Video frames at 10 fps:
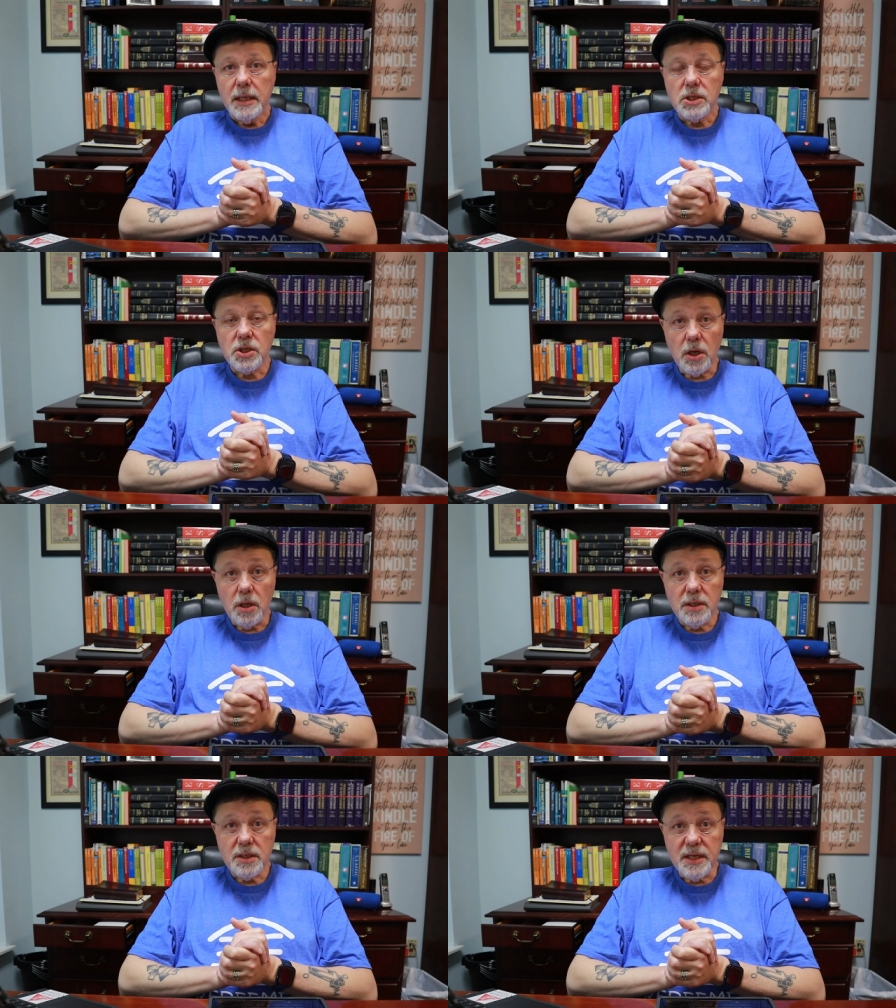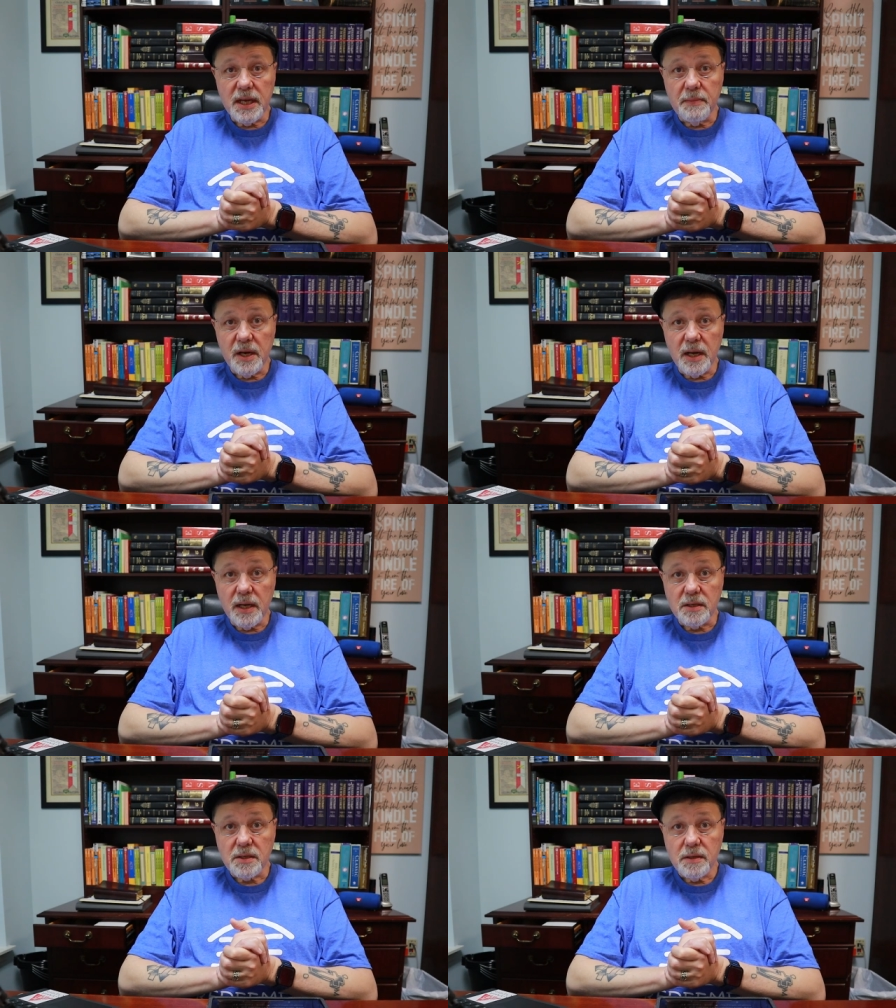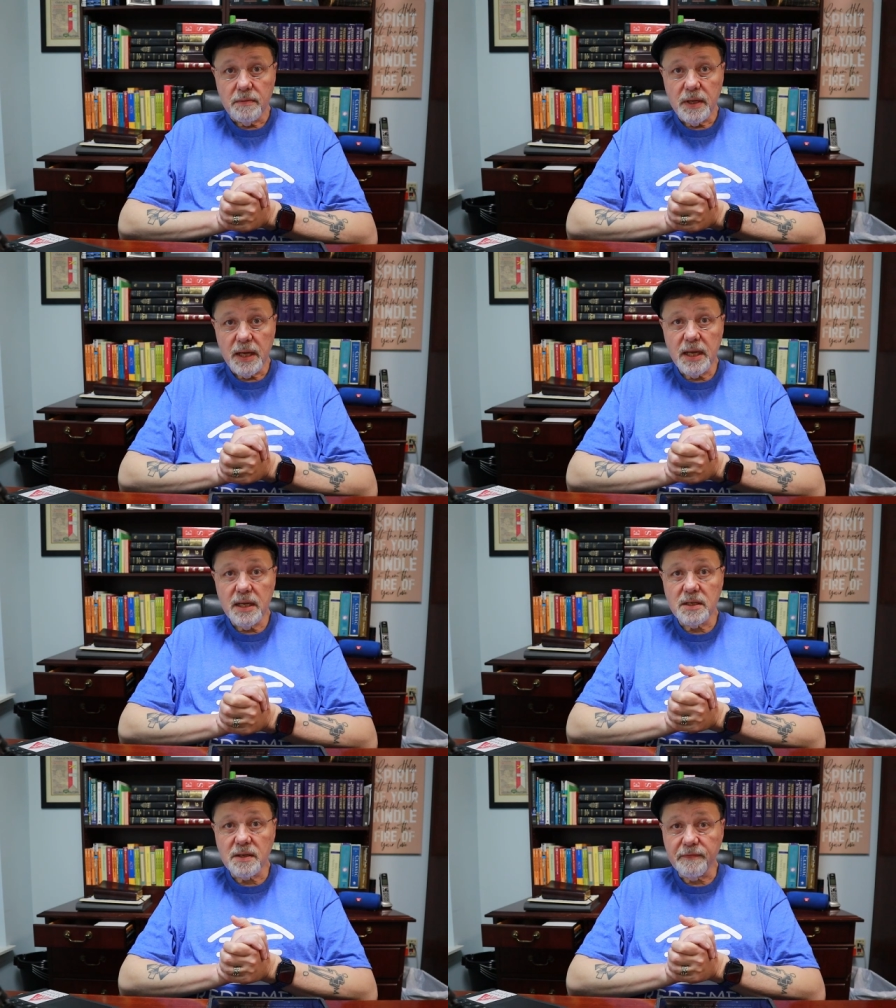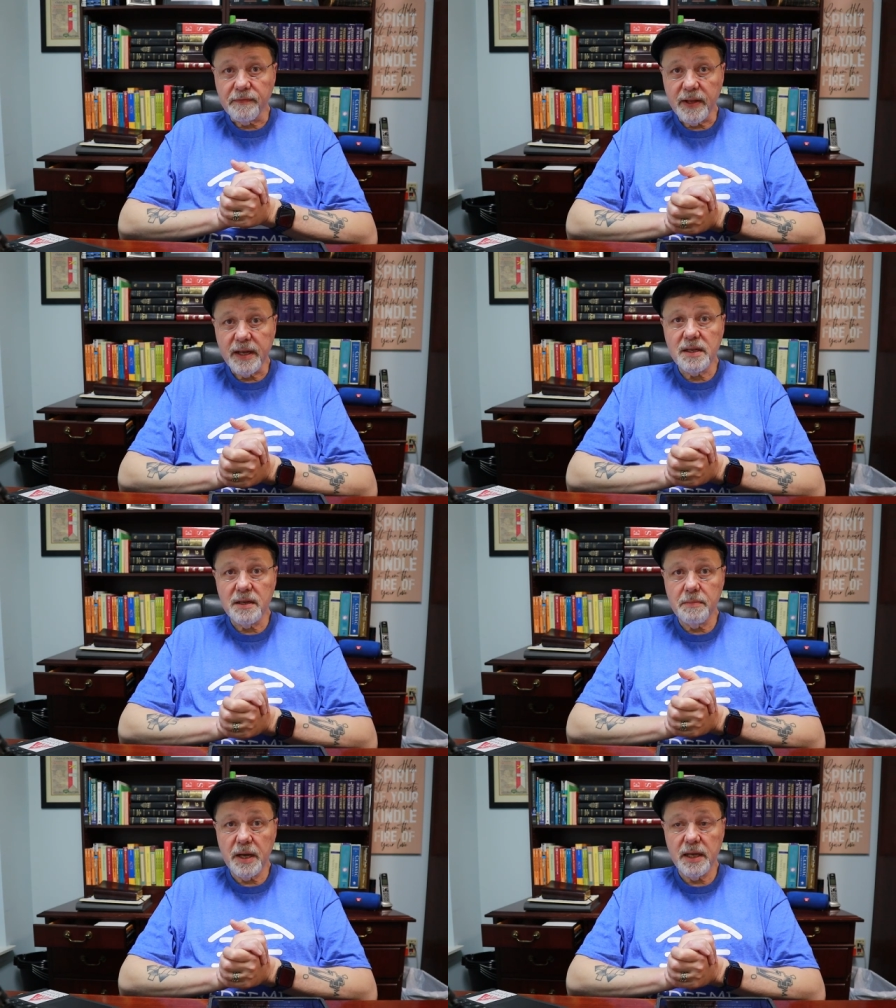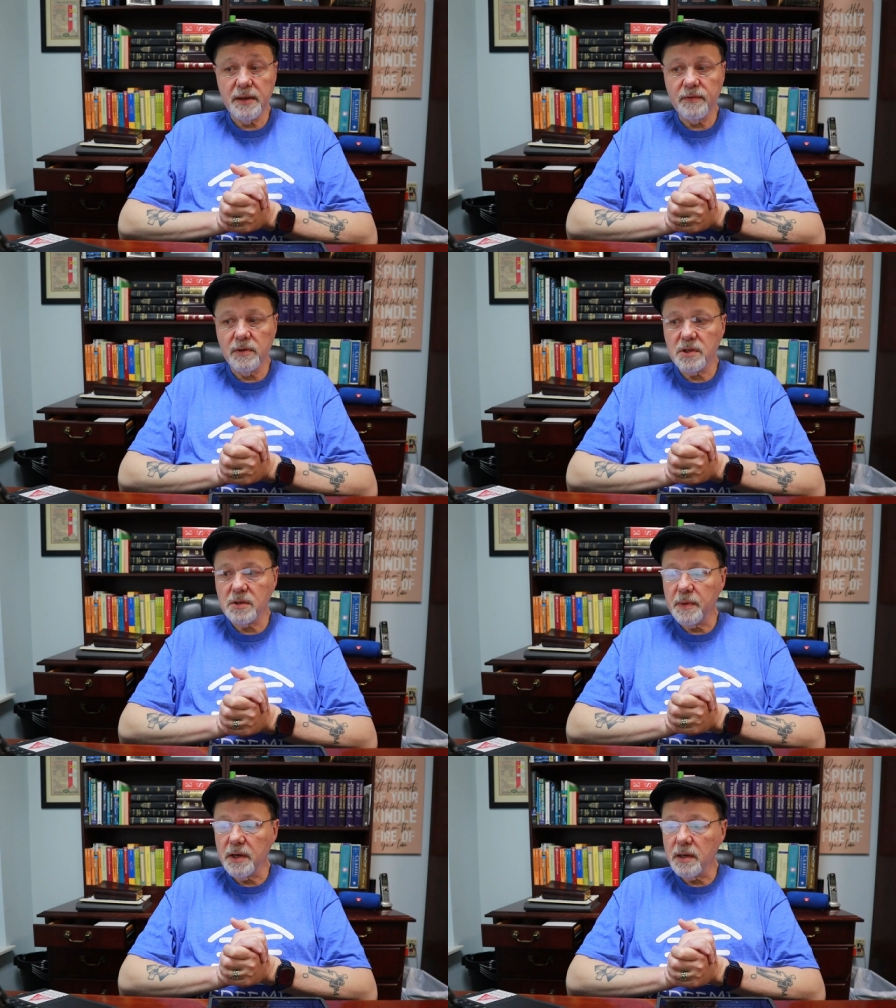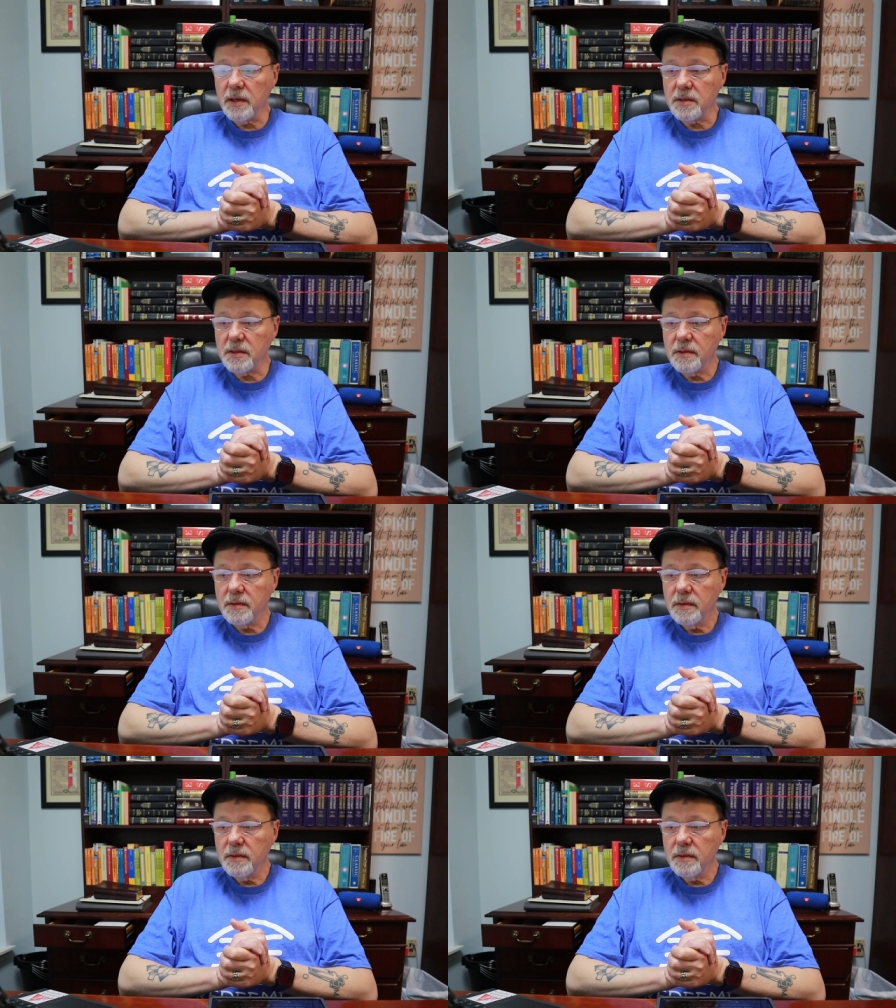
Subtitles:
Saul is demonized. He is afflicted by evil spirits.